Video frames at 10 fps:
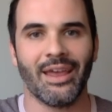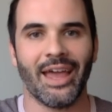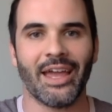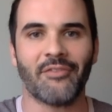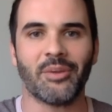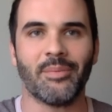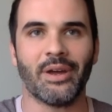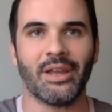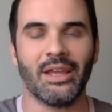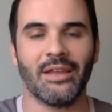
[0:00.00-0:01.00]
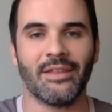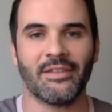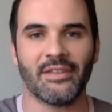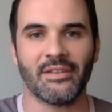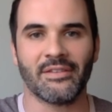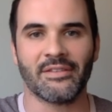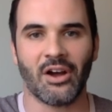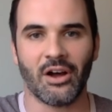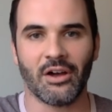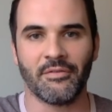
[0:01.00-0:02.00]
Hey everybody, this is
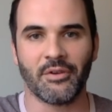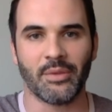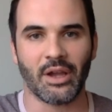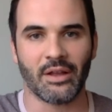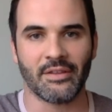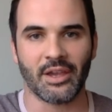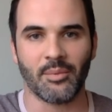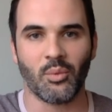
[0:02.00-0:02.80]
Todd from Beyond Type